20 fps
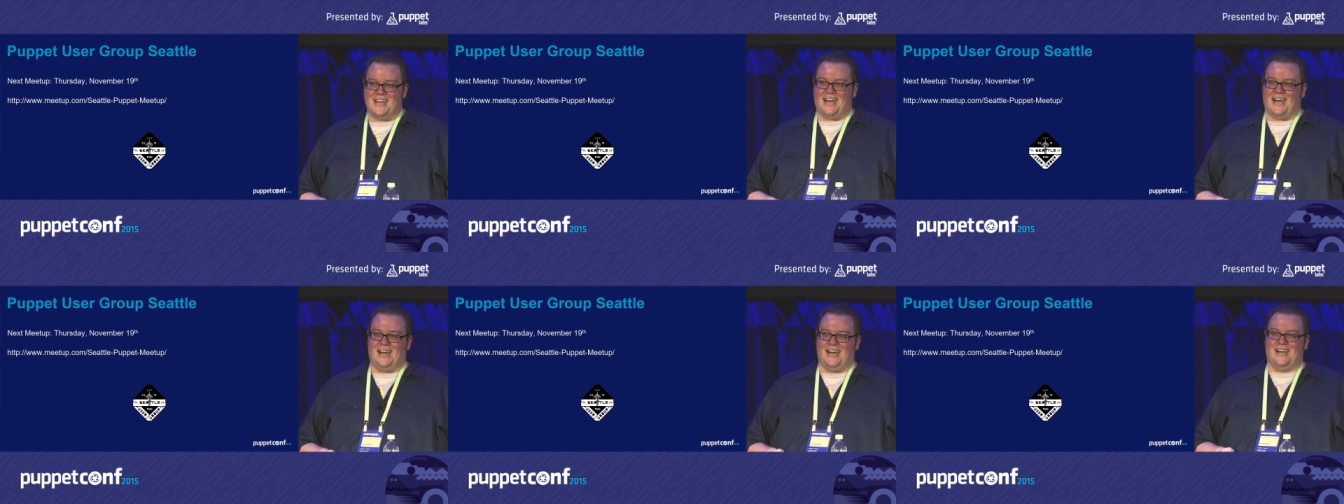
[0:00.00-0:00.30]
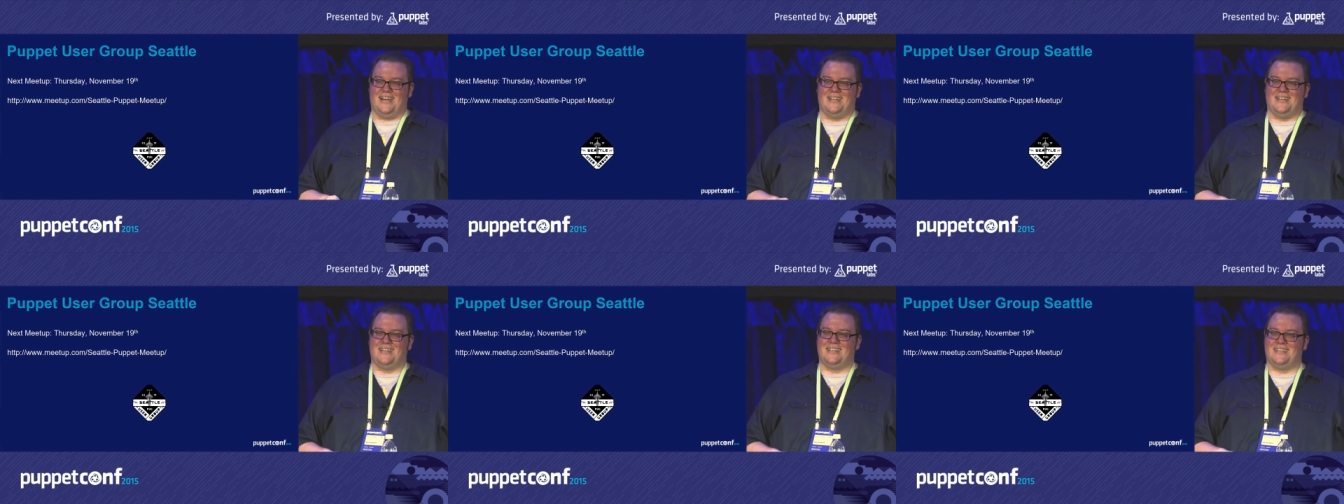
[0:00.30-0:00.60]

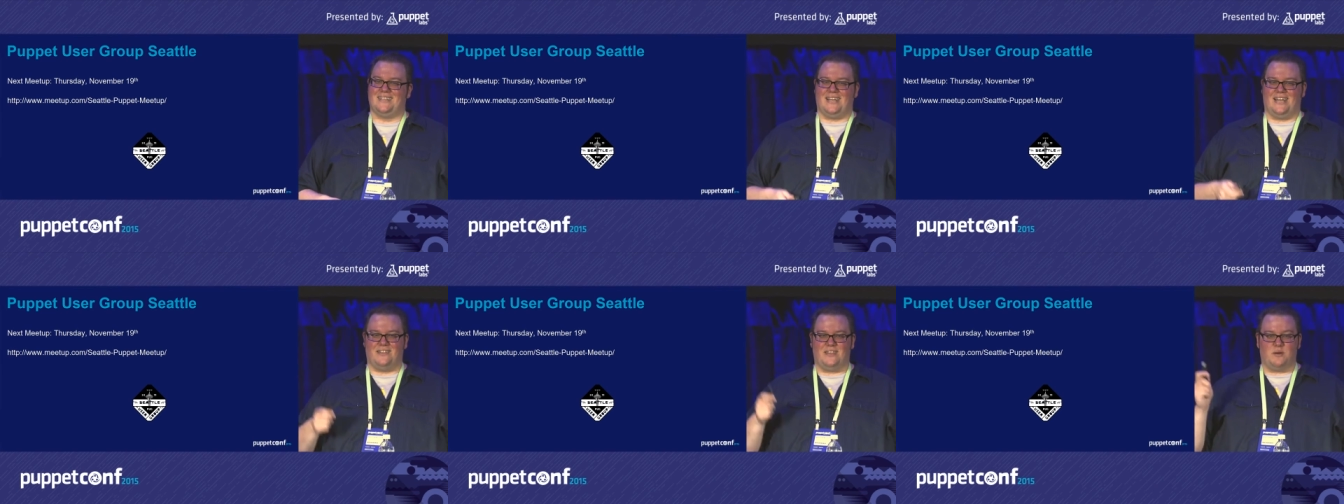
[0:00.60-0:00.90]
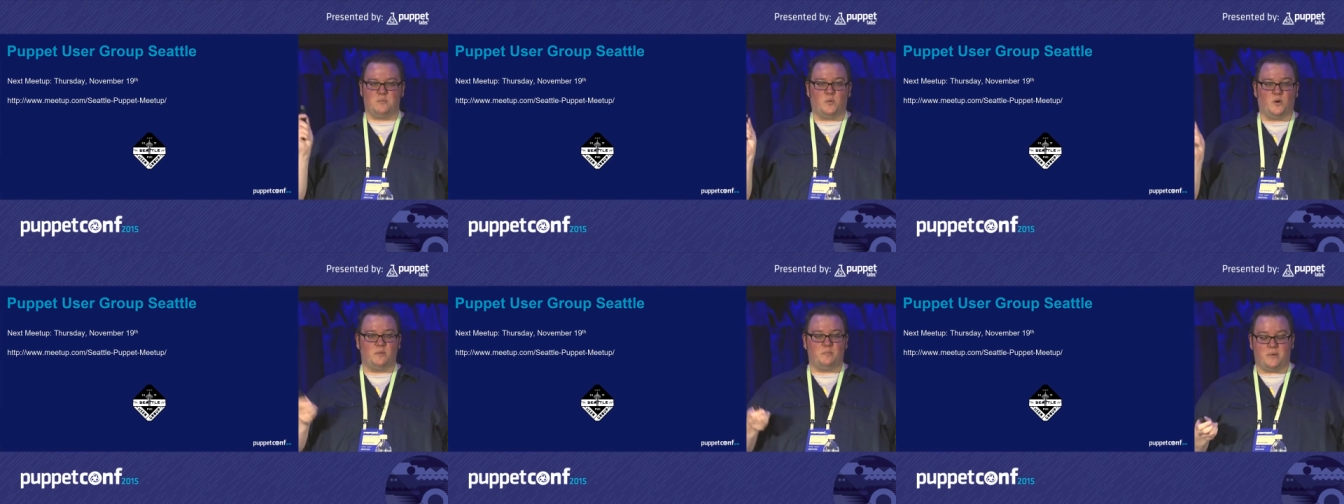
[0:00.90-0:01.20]
Uh, and
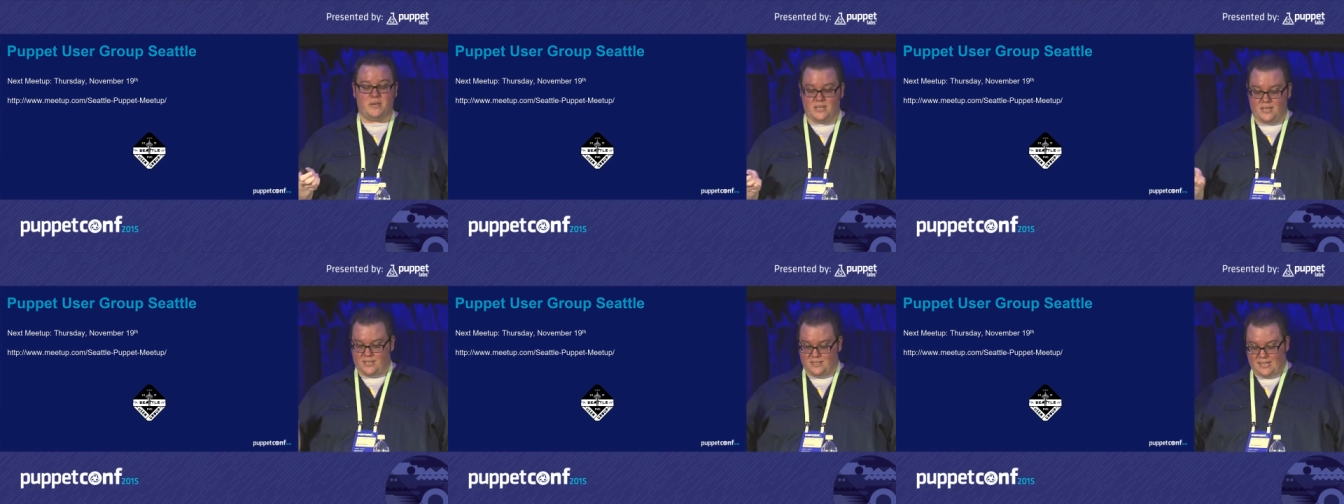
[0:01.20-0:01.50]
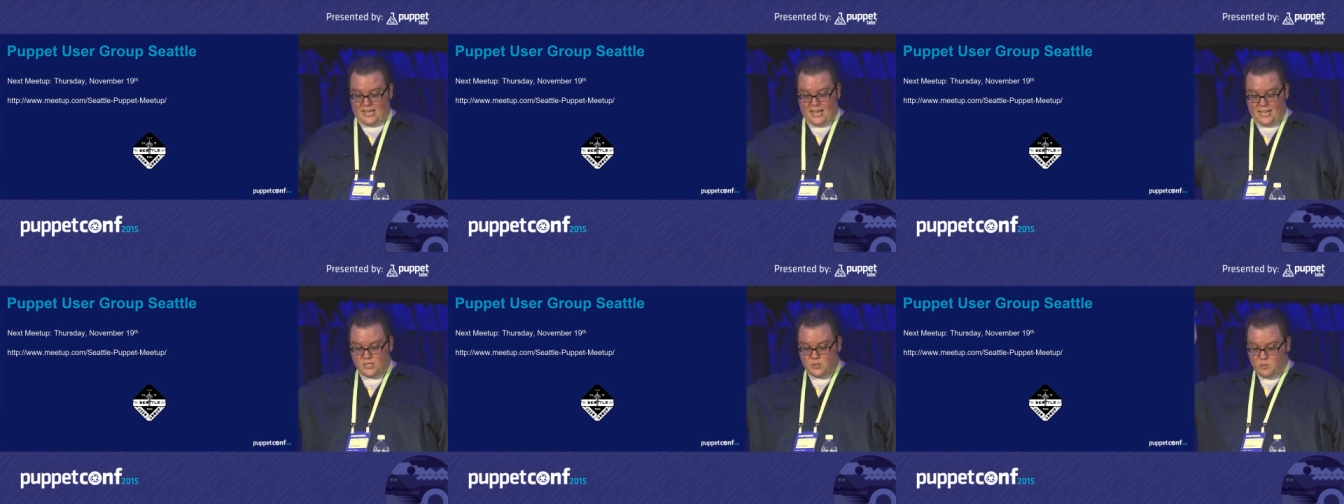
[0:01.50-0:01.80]
then one big
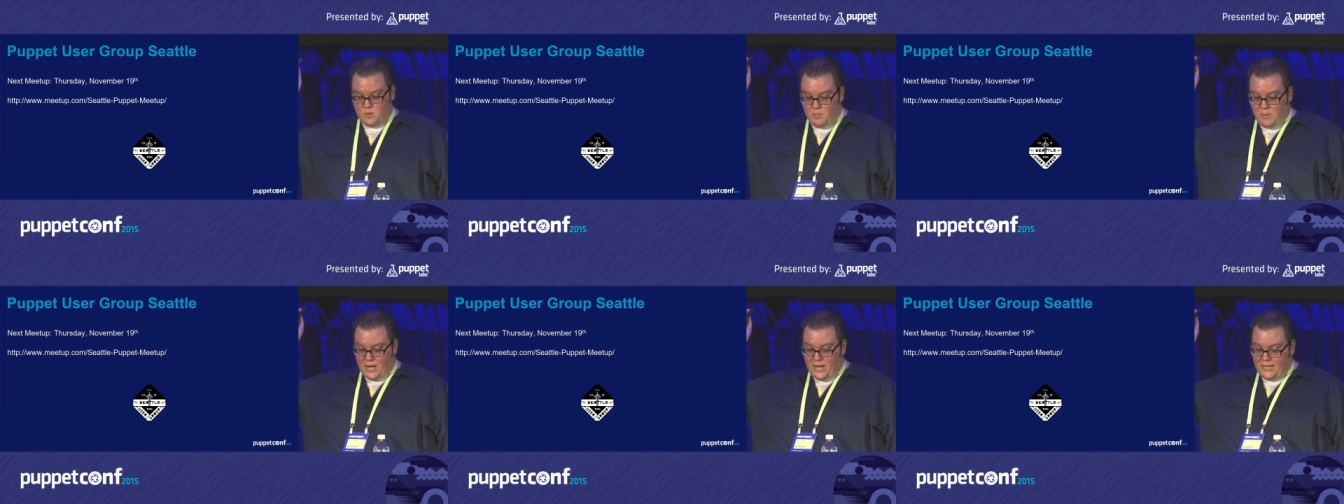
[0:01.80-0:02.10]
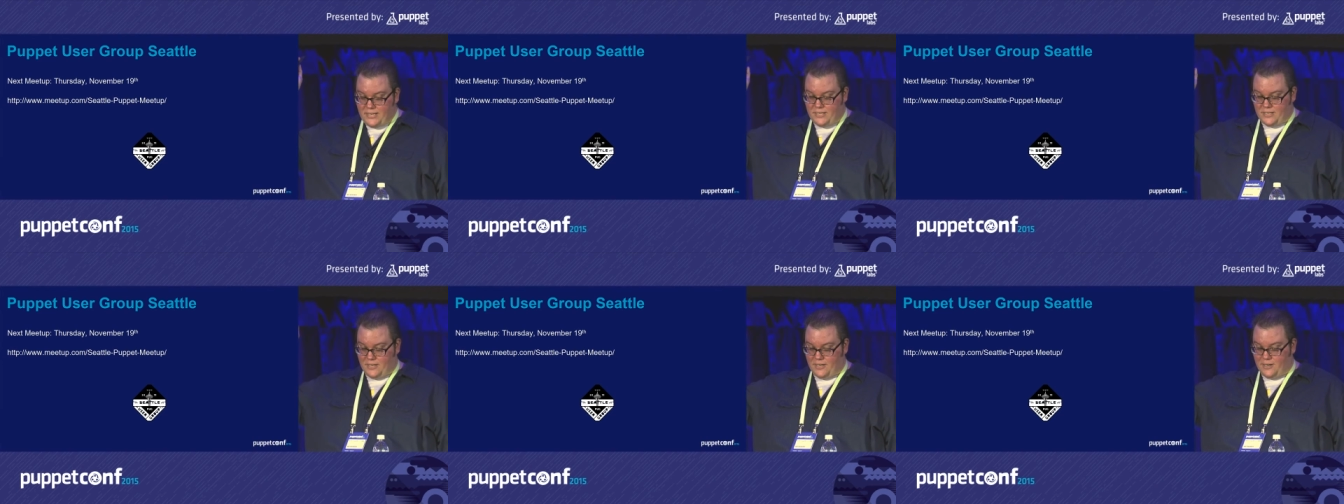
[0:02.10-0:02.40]
last
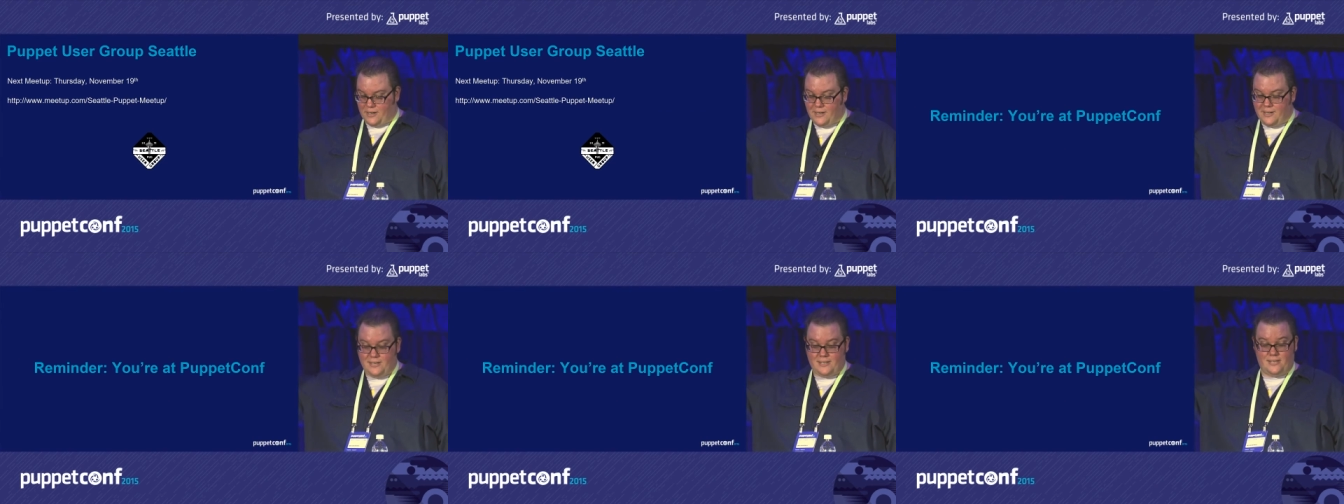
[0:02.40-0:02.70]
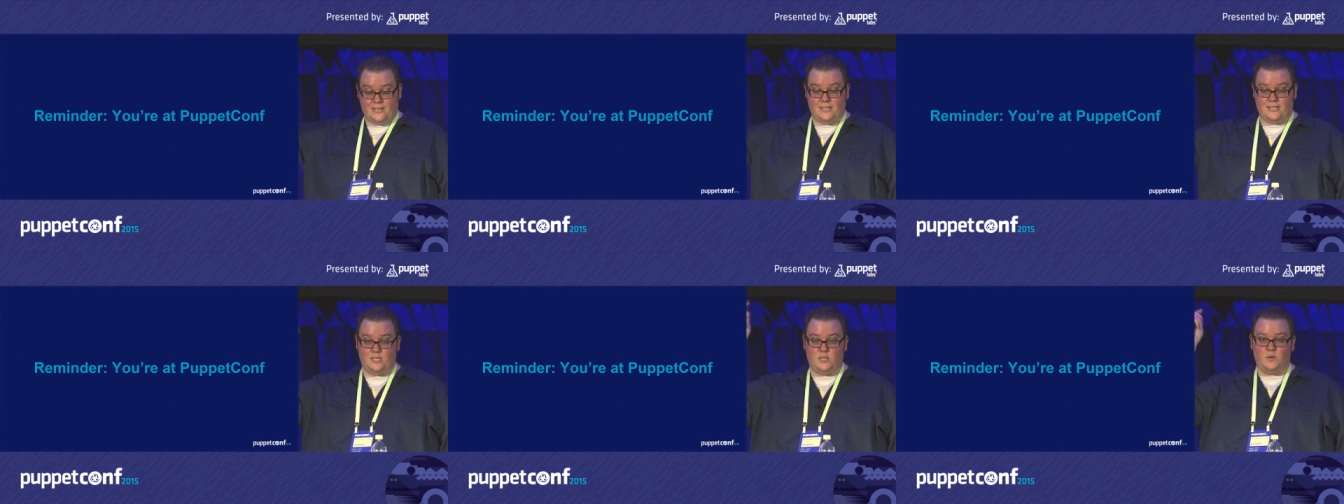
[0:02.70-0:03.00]
reminder,
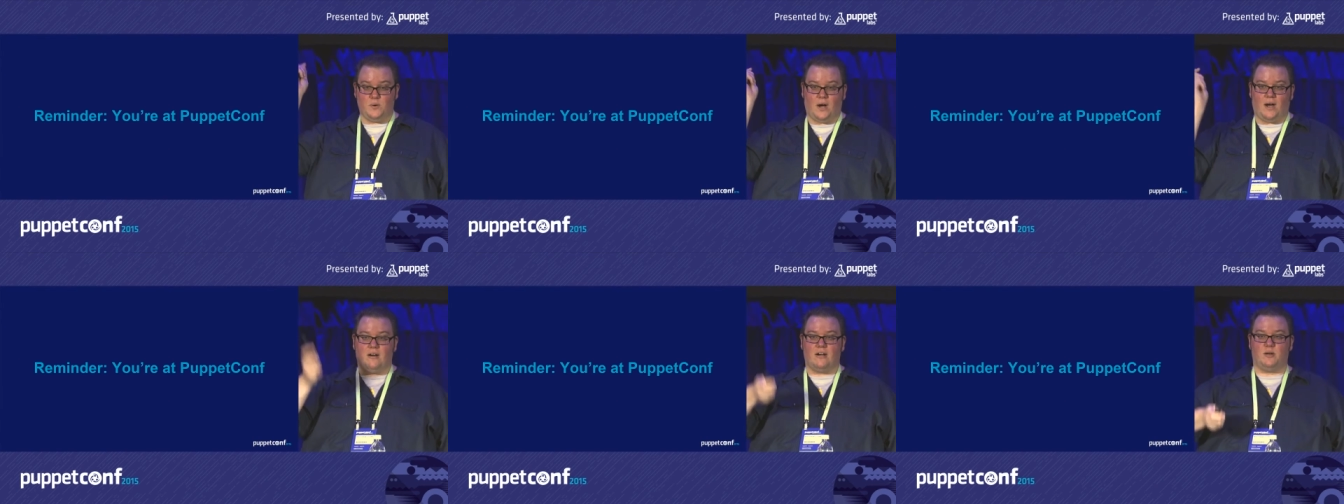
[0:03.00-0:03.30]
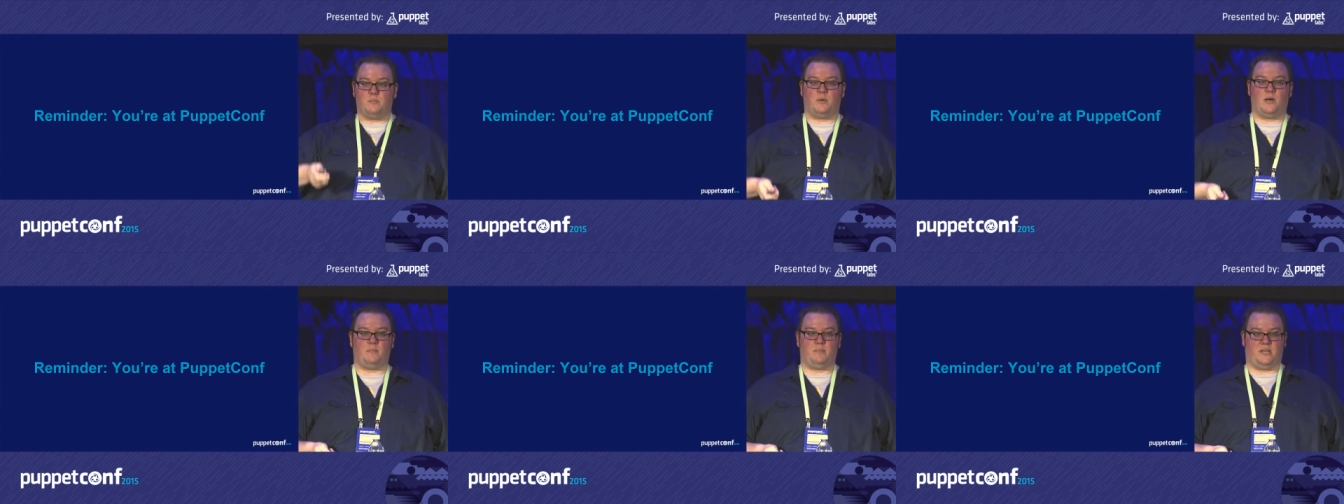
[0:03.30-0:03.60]
you are
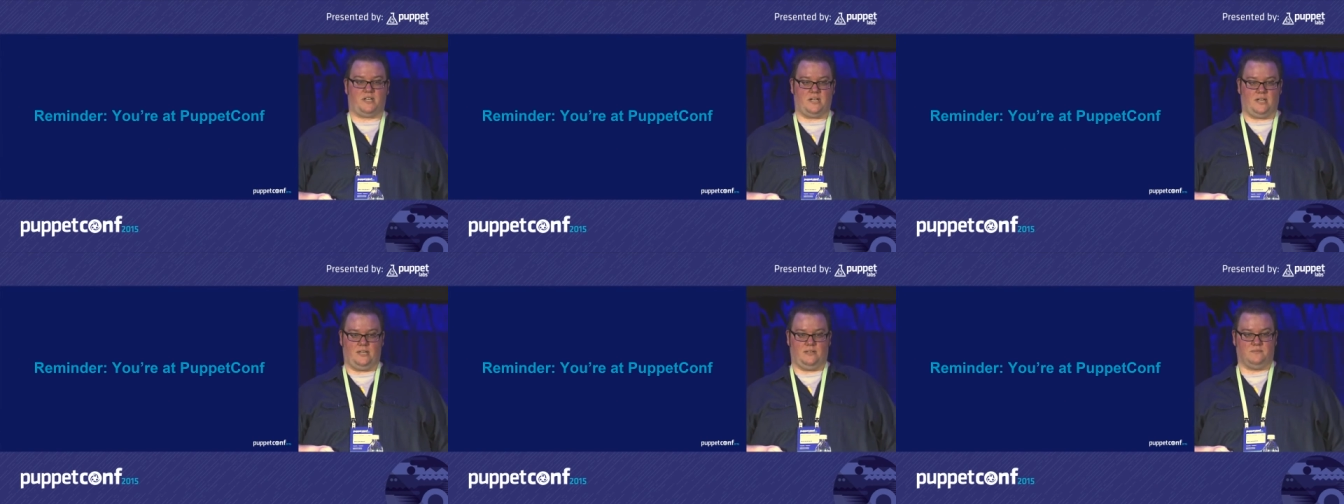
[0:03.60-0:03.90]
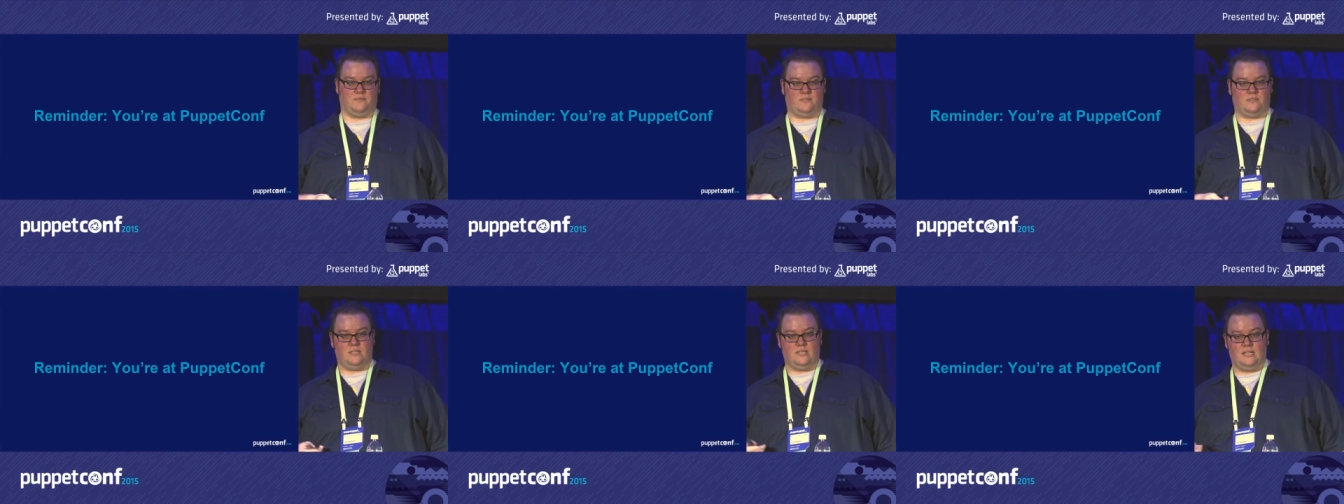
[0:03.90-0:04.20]
at PuppetConf.